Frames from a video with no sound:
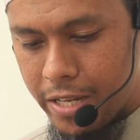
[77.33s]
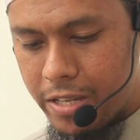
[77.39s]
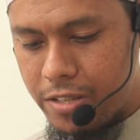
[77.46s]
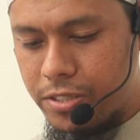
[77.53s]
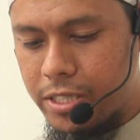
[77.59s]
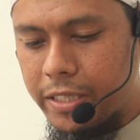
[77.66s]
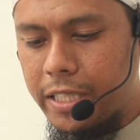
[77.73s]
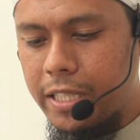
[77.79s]

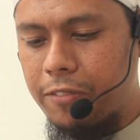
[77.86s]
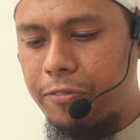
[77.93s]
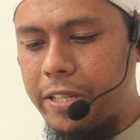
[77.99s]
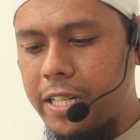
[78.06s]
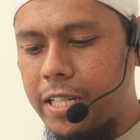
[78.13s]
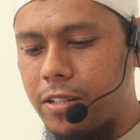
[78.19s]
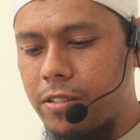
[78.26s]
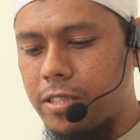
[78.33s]
Inserting a
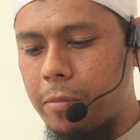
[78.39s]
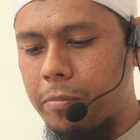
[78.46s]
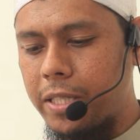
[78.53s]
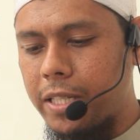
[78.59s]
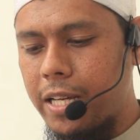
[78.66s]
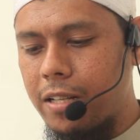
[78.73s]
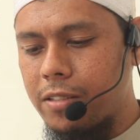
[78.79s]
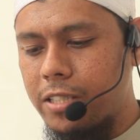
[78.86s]
finger or
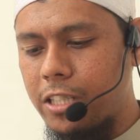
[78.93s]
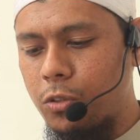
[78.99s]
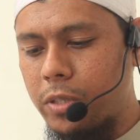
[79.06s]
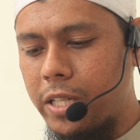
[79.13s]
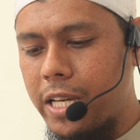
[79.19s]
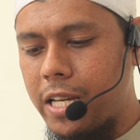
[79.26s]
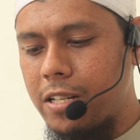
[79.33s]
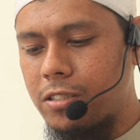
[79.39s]
something else into
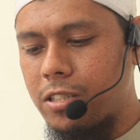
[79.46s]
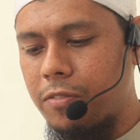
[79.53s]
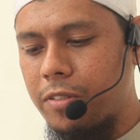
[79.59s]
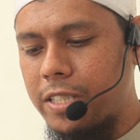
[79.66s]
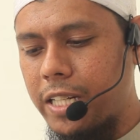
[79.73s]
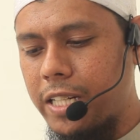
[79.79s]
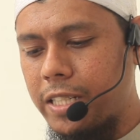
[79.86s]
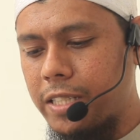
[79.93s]
the anus or
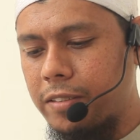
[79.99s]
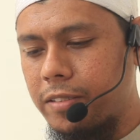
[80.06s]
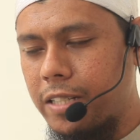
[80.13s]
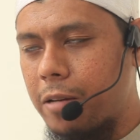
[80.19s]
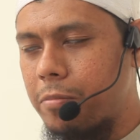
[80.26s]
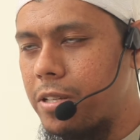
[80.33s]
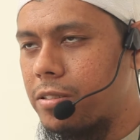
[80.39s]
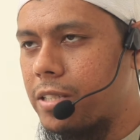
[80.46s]
vagina.
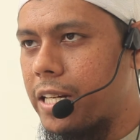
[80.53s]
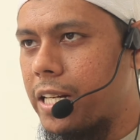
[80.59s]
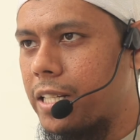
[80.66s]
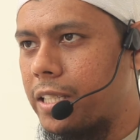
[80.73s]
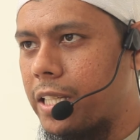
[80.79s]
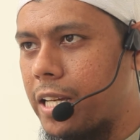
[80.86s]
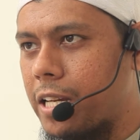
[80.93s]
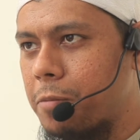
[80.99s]
Now this is
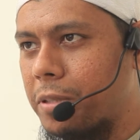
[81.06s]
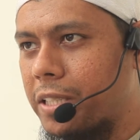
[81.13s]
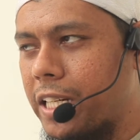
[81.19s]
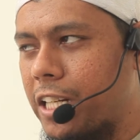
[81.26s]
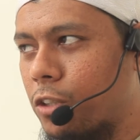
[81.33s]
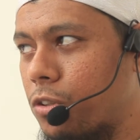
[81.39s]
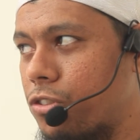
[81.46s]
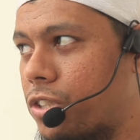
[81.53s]
another thing, and
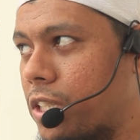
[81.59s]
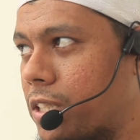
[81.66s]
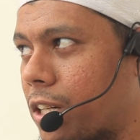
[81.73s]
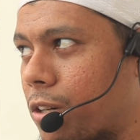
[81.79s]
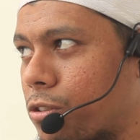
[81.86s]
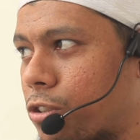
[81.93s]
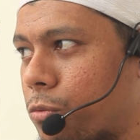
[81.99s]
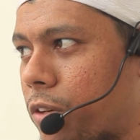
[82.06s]
pertaining to
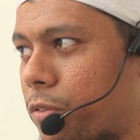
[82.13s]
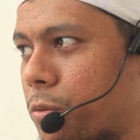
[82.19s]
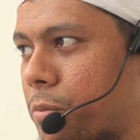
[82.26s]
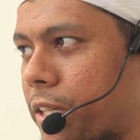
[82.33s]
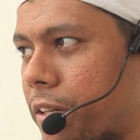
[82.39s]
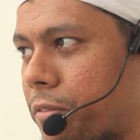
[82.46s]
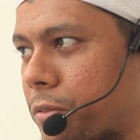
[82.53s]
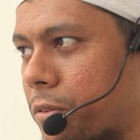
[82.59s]
istinja also we have to
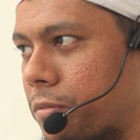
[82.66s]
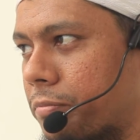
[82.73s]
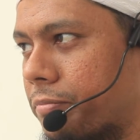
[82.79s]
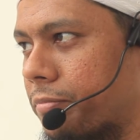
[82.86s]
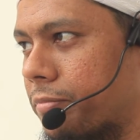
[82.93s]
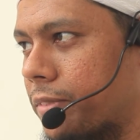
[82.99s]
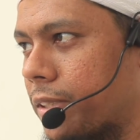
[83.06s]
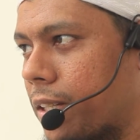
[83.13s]
be careful.
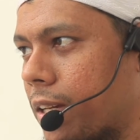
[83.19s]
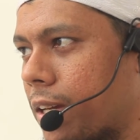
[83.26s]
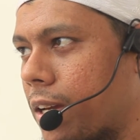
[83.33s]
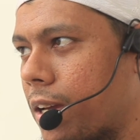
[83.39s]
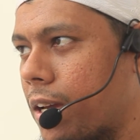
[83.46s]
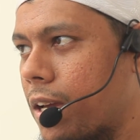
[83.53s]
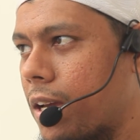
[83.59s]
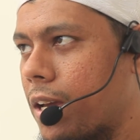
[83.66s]

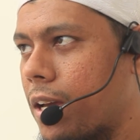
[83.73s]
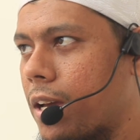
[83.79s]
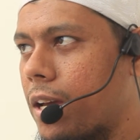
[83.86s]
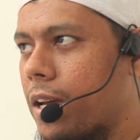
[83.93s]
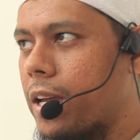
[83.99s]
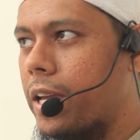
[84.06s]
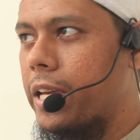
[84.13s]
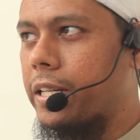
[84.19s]

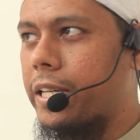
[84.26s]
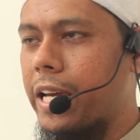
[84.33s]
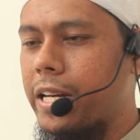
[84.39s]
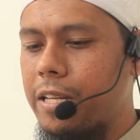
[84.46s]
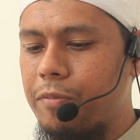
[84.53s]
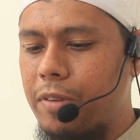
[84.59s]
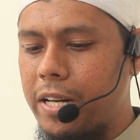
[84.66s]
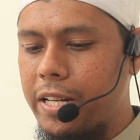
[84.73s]
It can
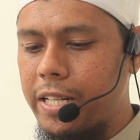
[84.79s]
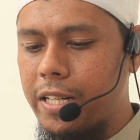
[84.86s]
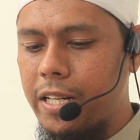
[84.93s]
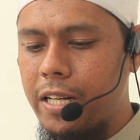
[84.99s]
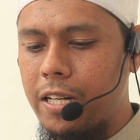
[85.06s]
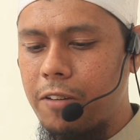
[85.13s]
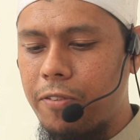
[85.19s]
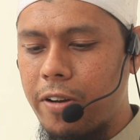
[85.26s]
invalidate
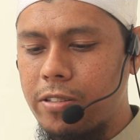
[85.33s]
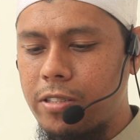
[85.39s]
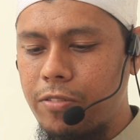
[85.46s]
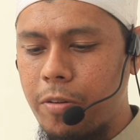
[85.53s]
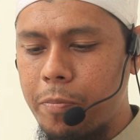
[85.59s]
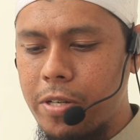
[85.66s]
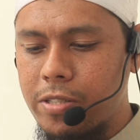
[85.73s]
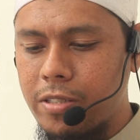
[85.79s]
any the fast if
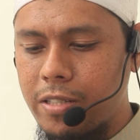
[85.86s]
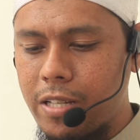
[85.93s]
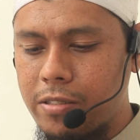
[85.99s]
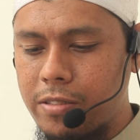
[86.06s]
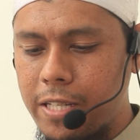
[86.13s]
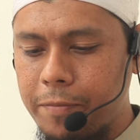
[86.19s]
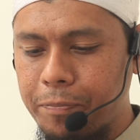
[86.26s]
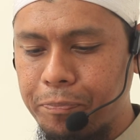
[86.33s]
a person does
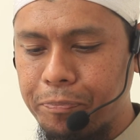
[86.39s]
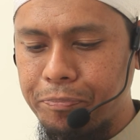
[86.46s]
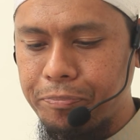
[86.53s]
that.